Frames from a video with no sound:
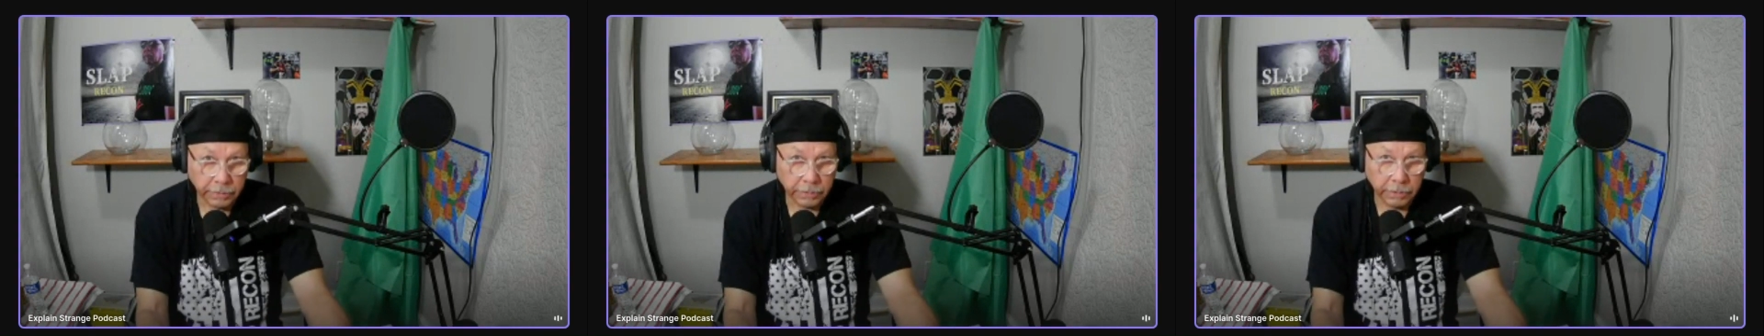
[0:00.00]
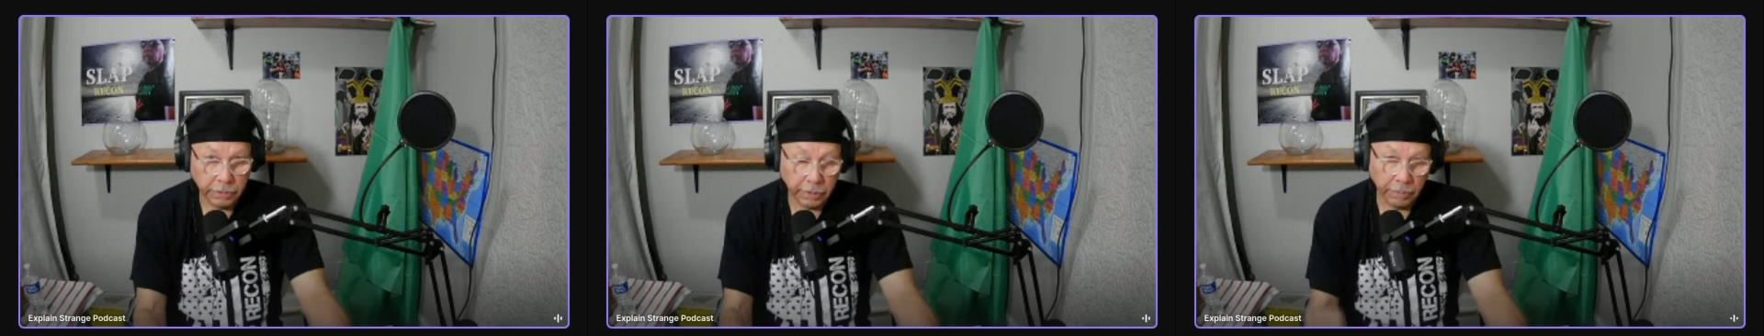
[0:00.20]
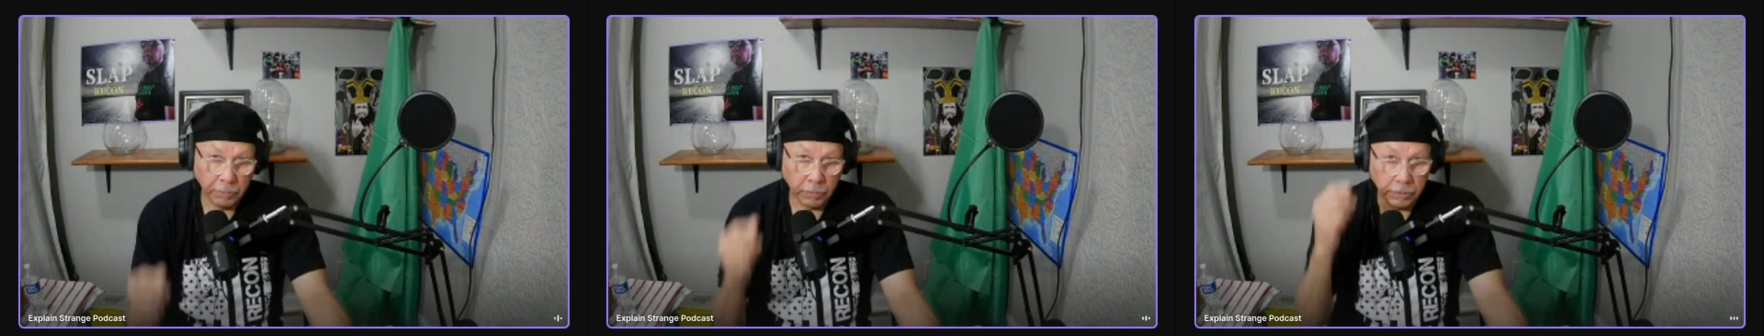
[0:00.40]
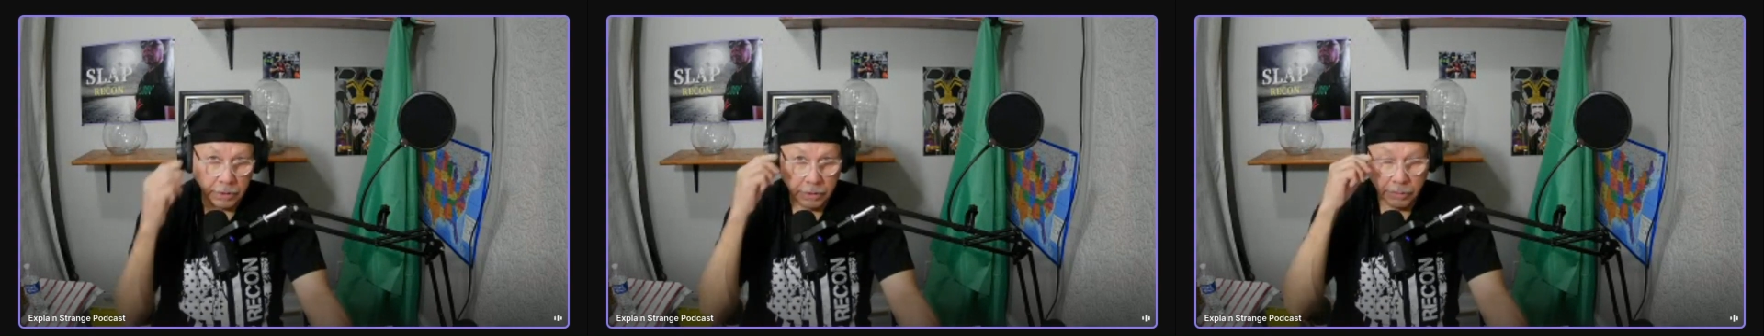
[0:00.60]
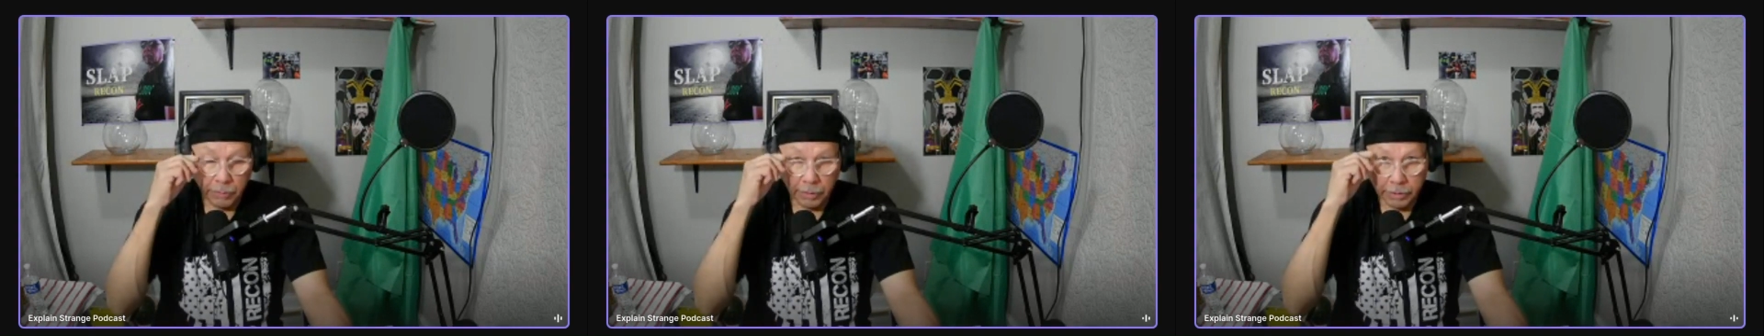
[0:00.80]
and I'm going to tell you
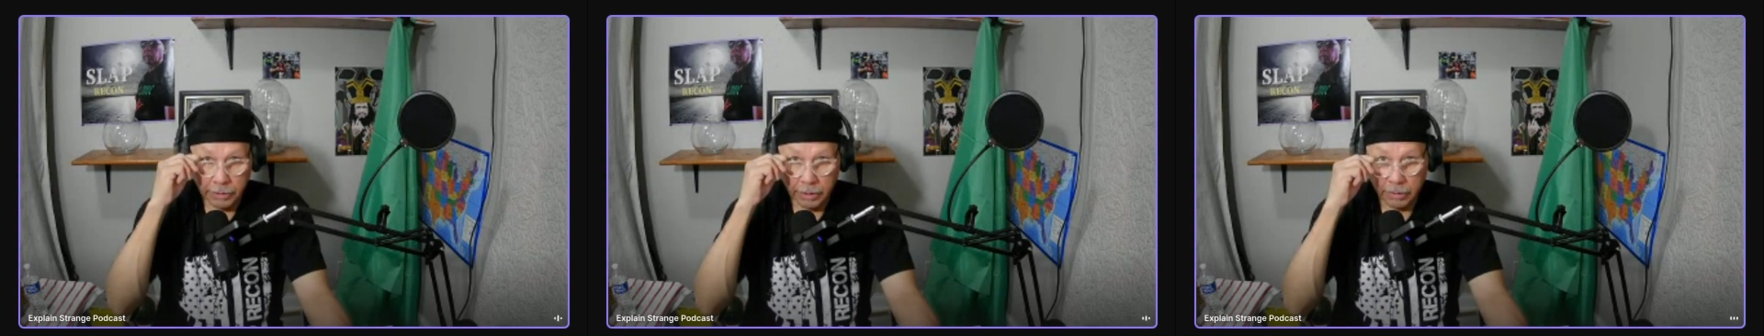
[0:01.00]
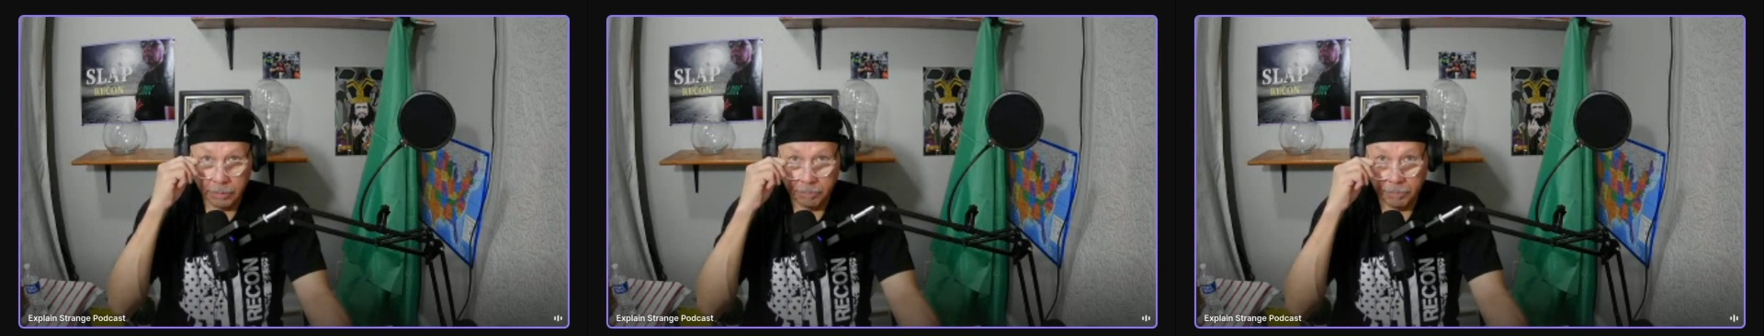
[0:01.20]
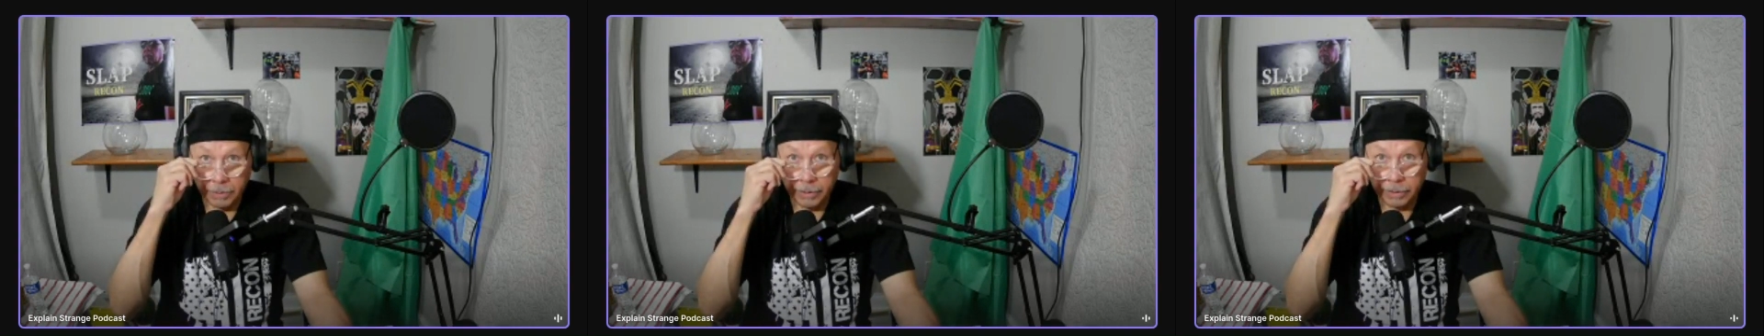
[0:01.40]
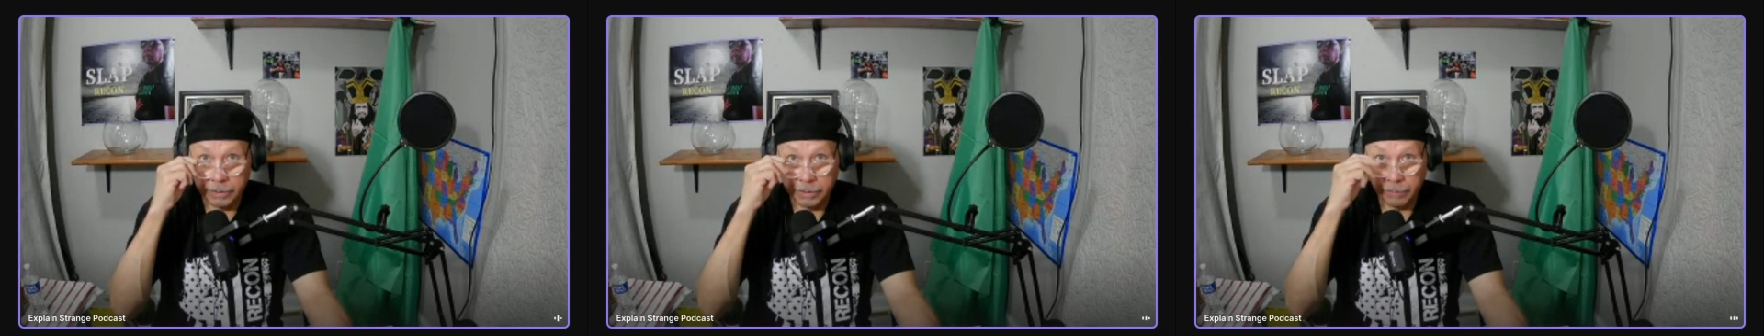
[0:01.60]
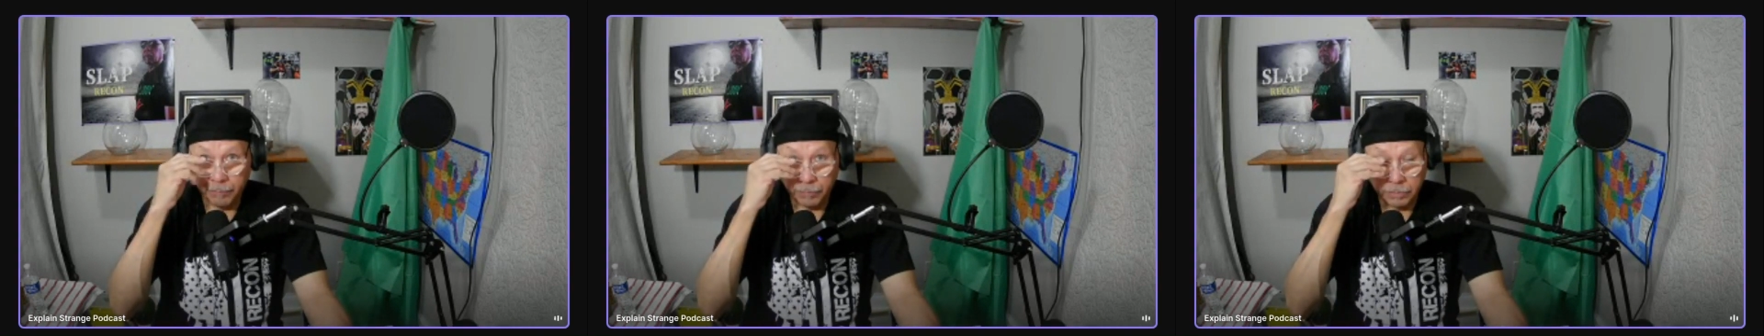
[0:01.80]
right now, a big
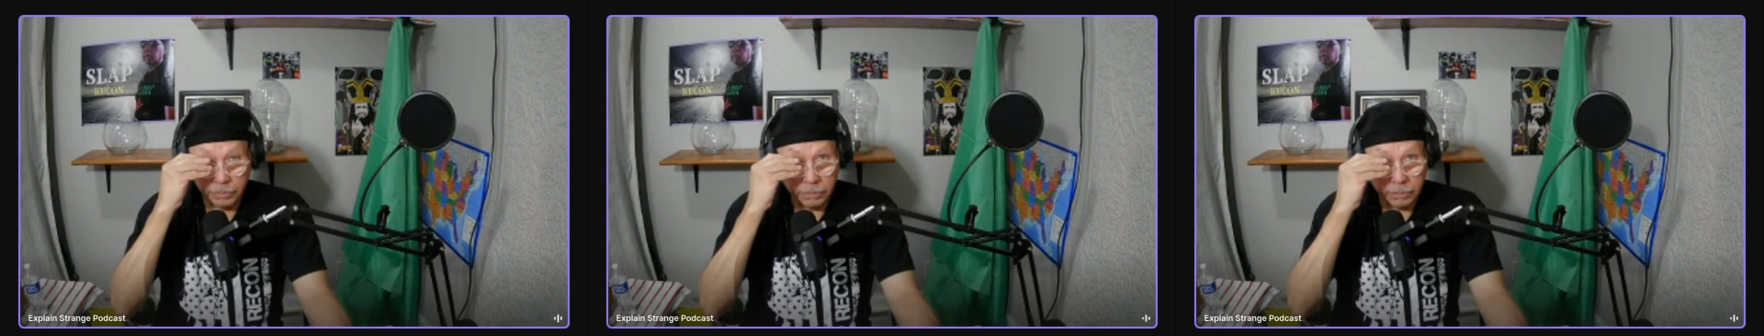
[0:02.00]
difference.